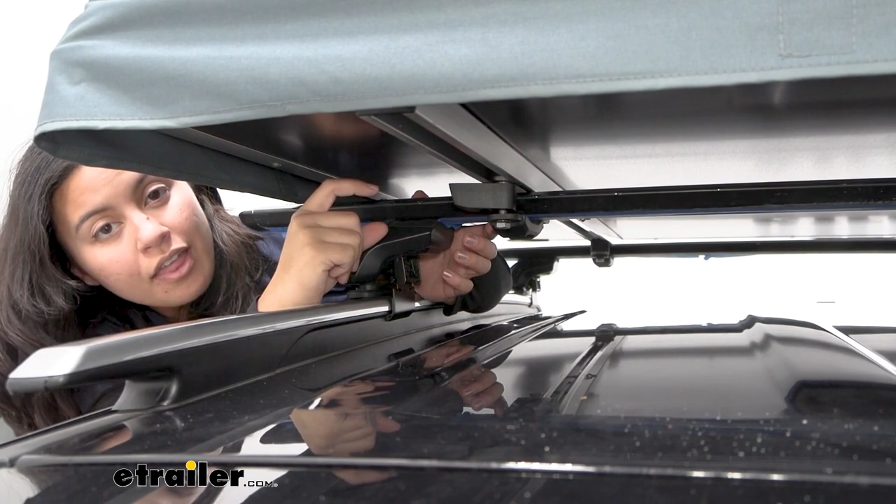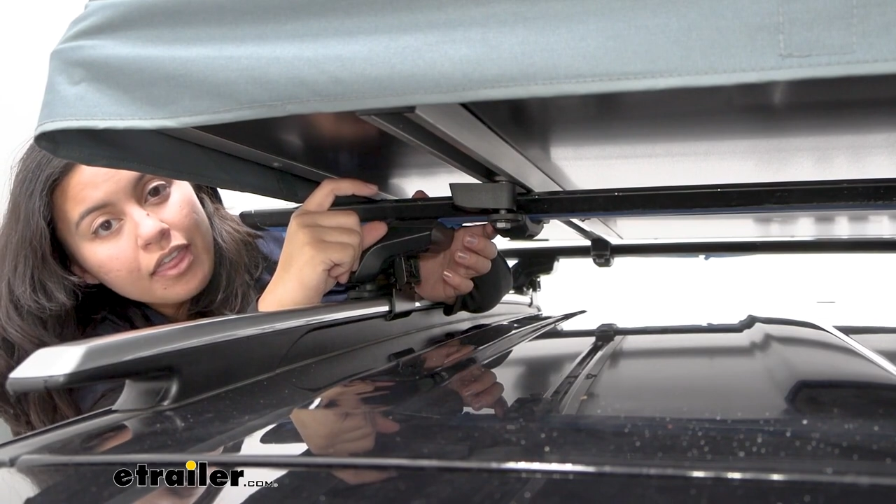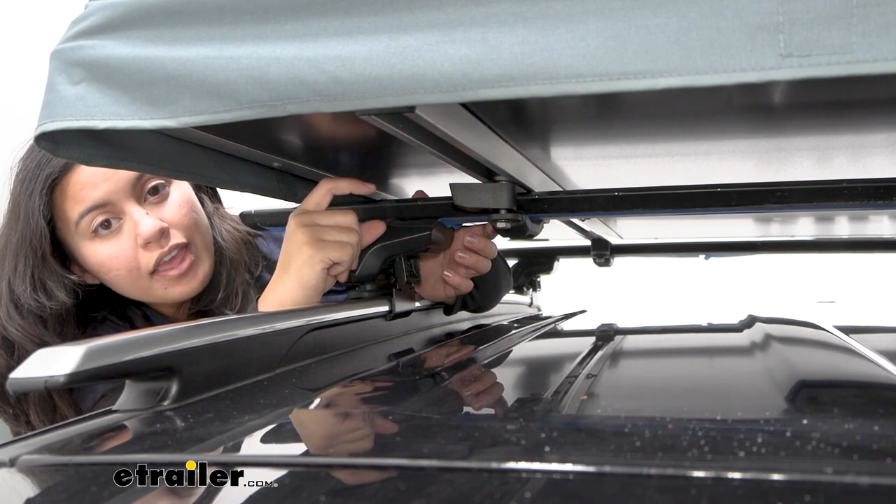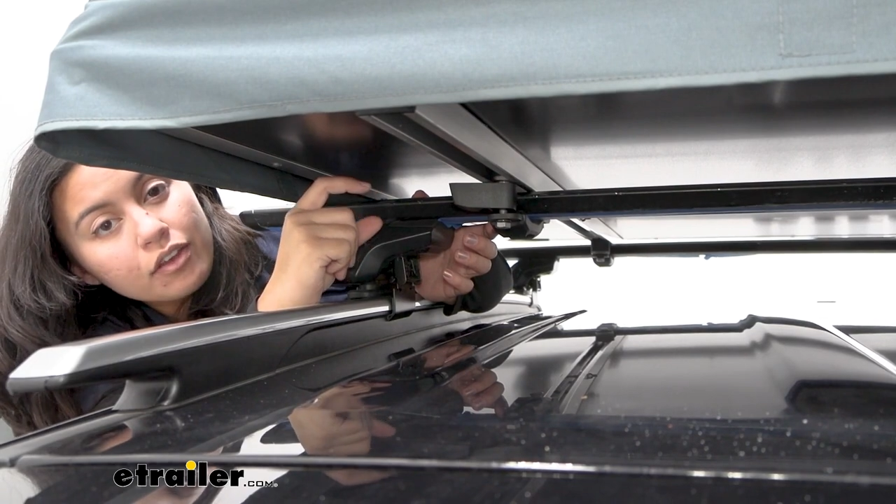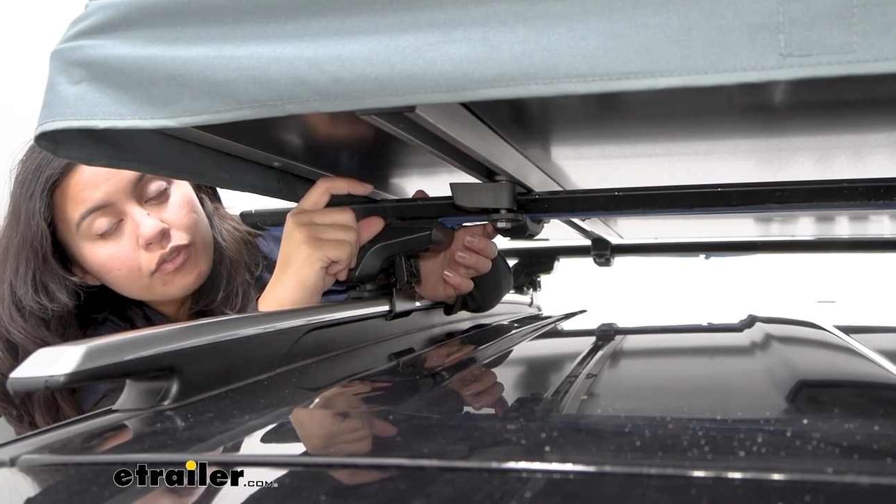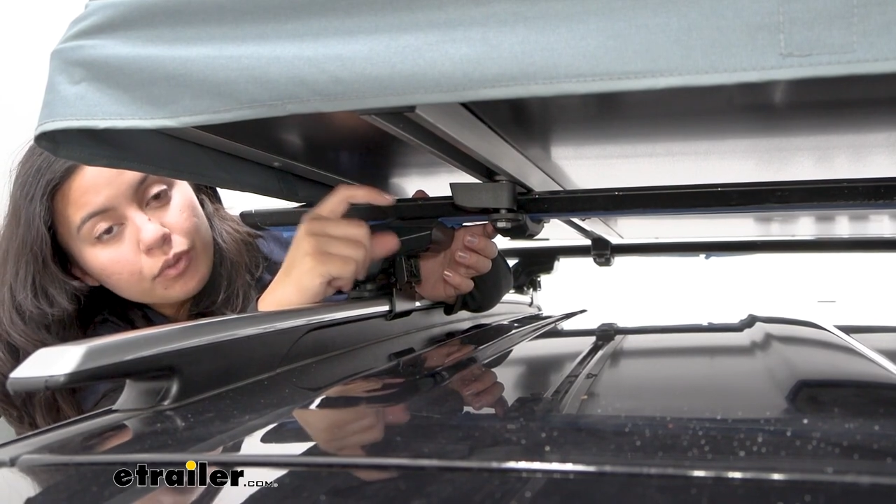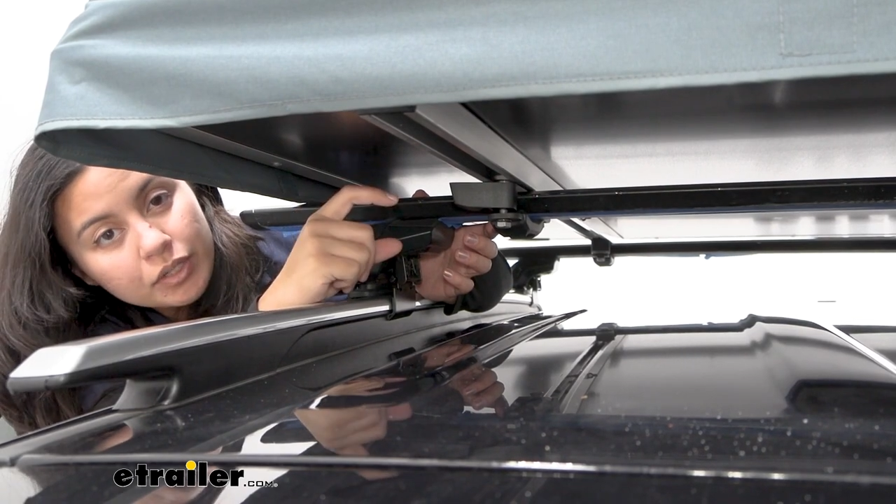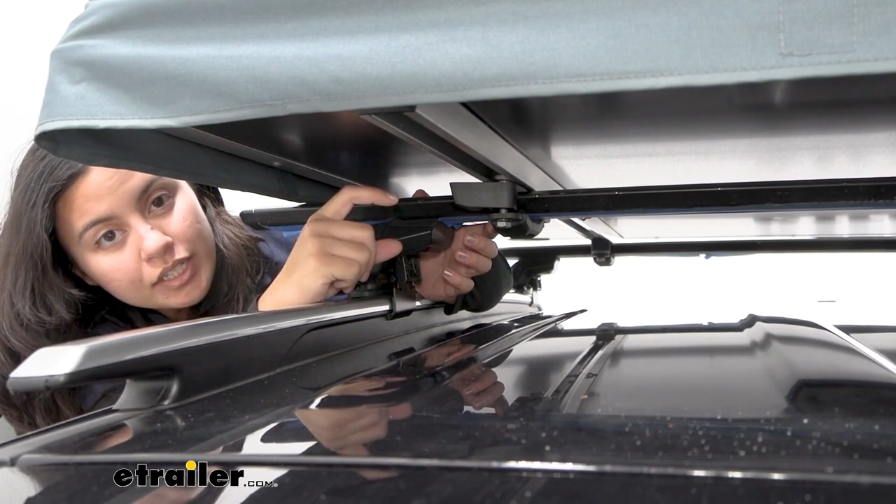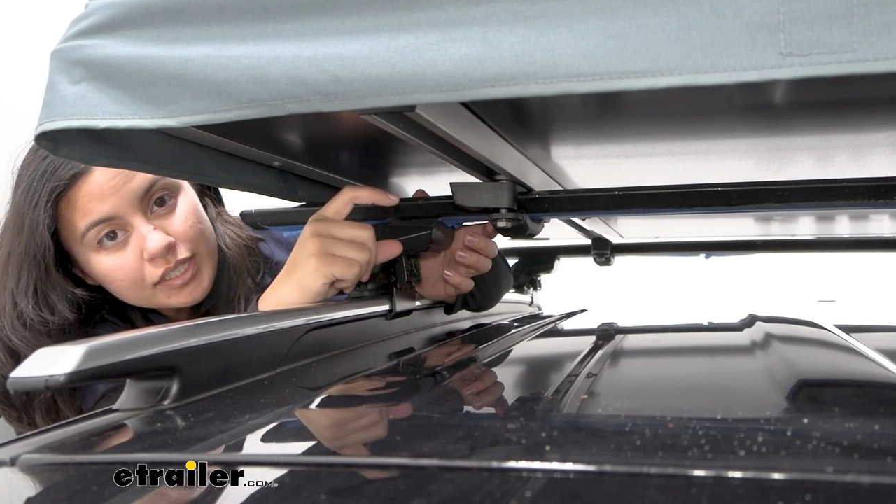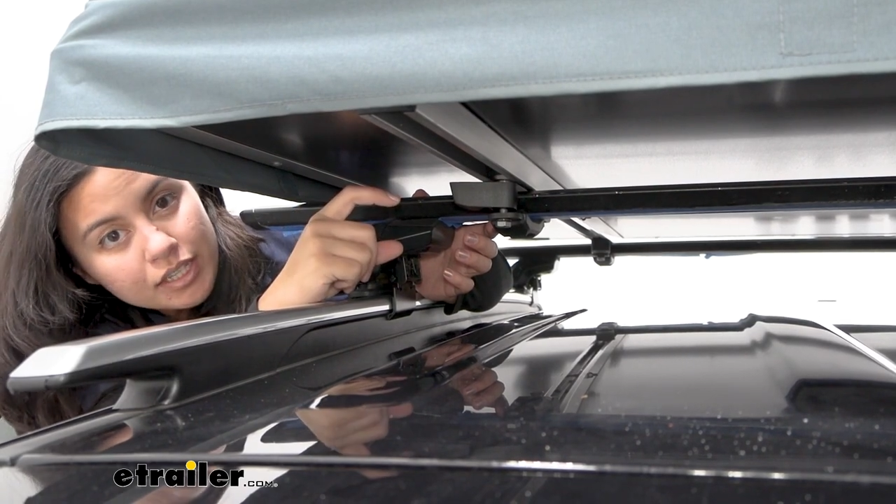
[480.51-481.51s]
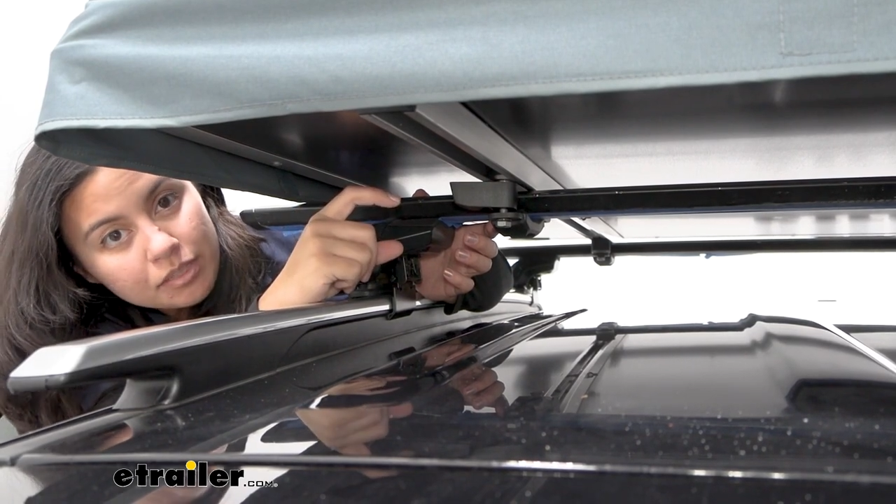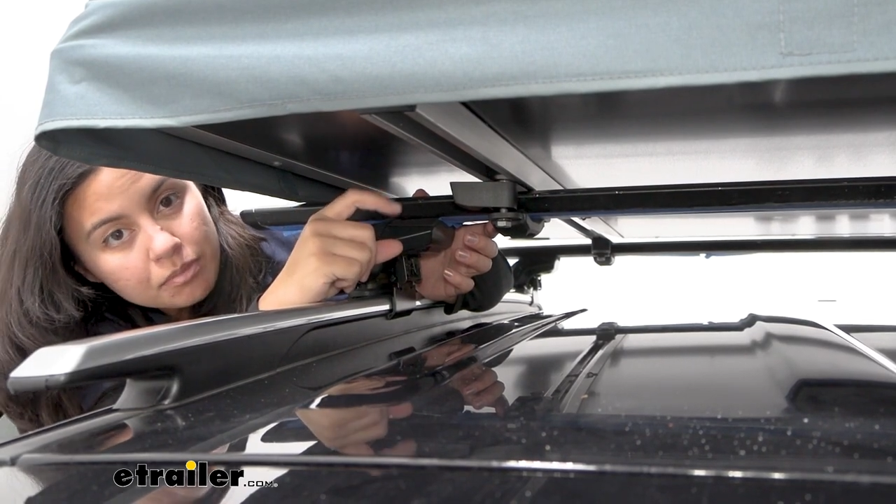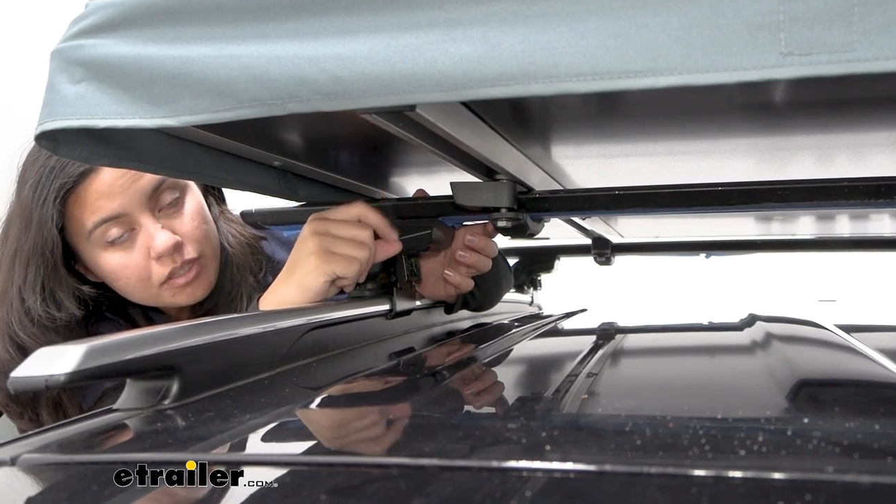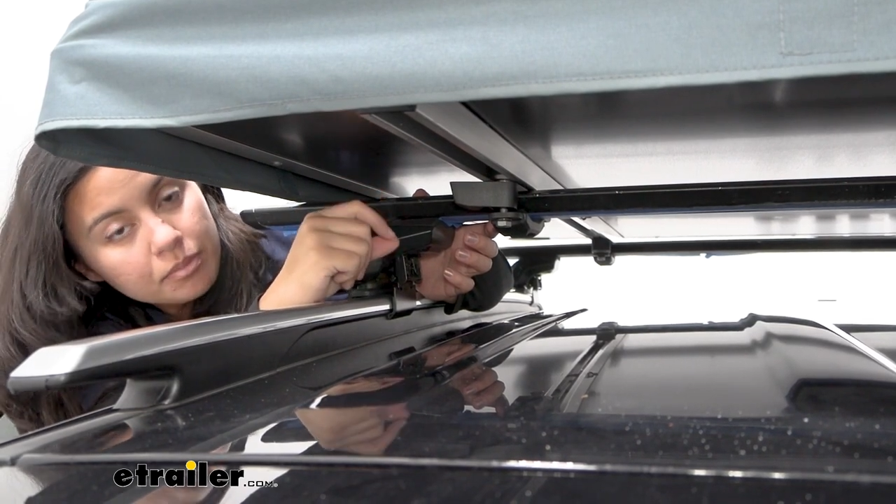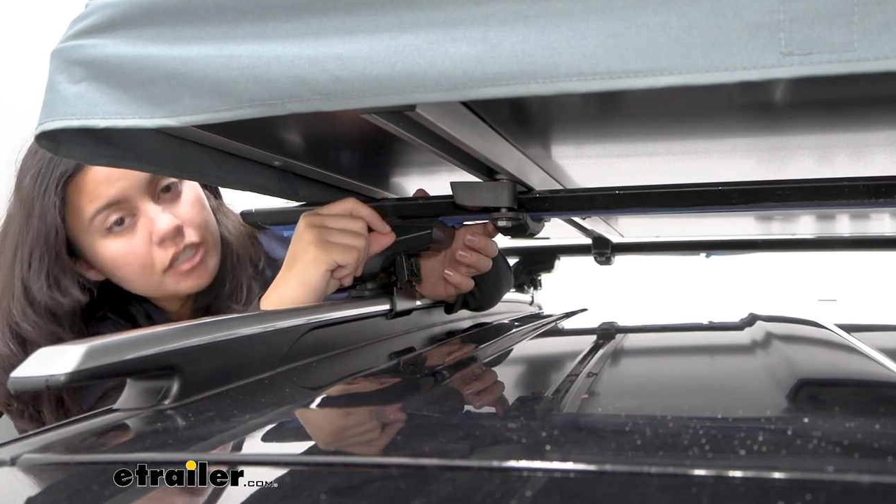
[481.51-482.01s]
than 46
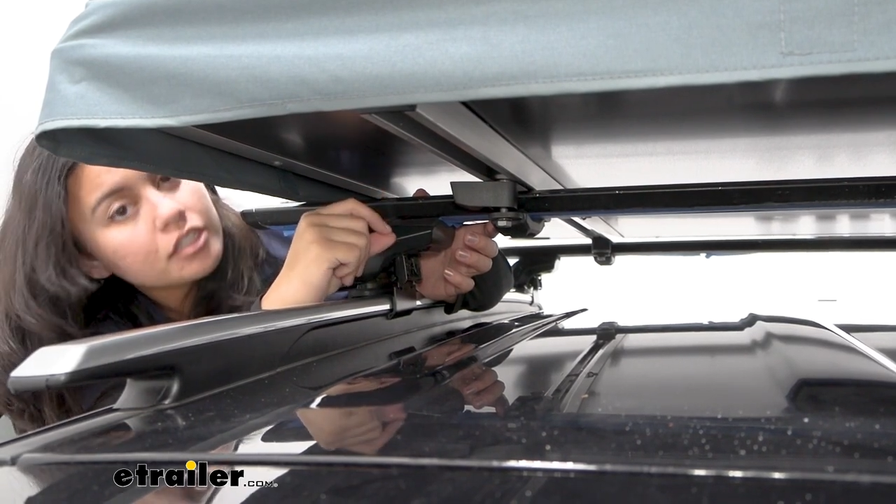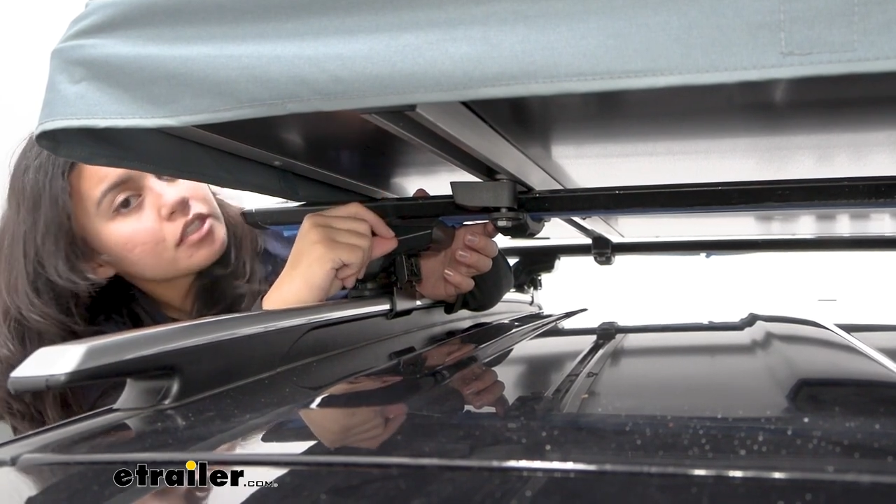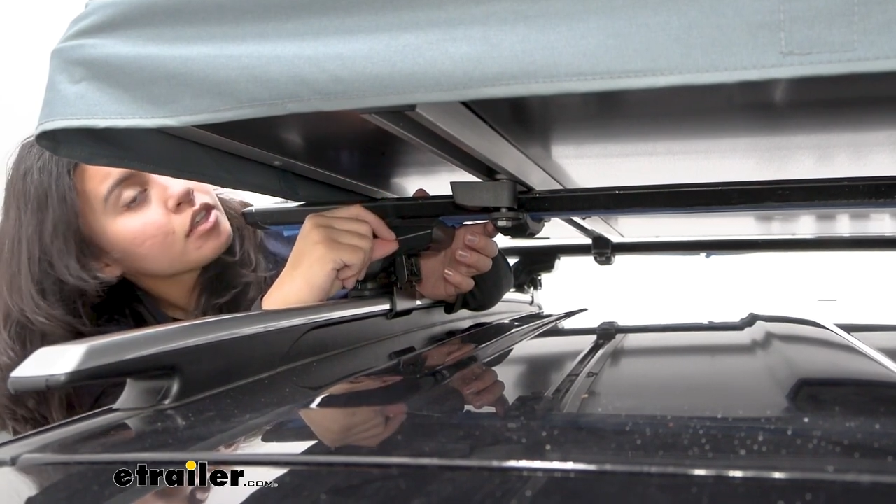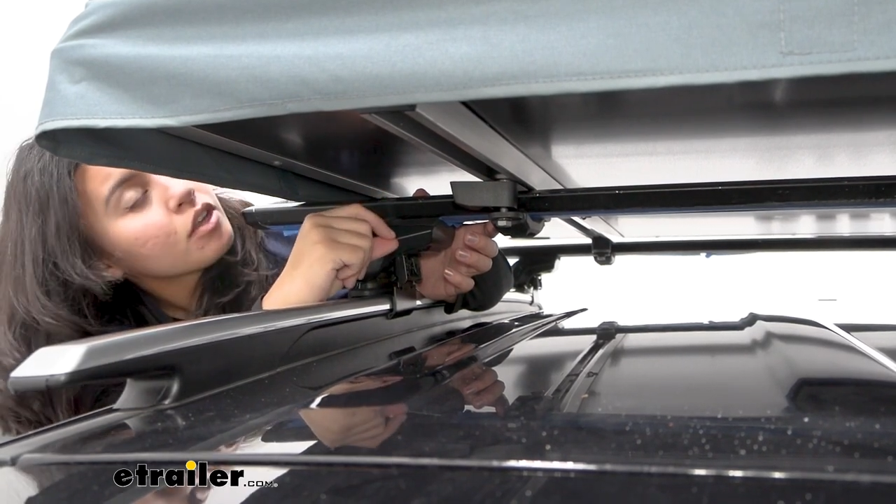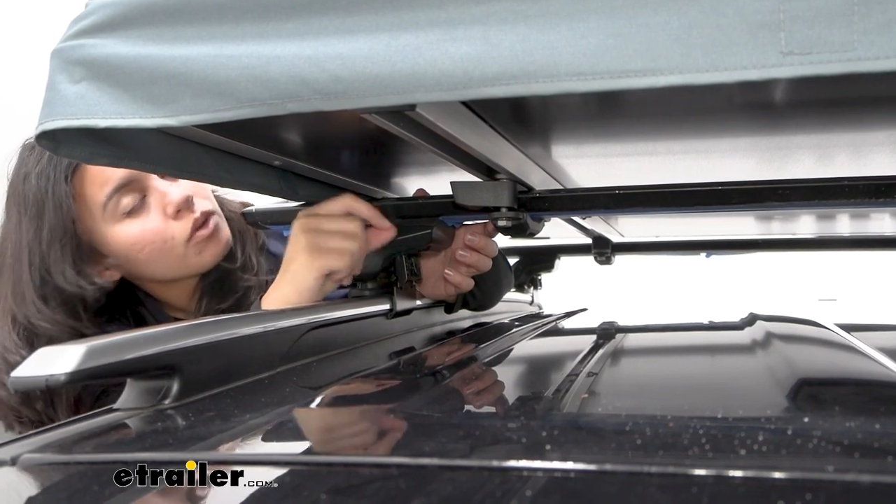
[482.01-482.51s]
millimeters,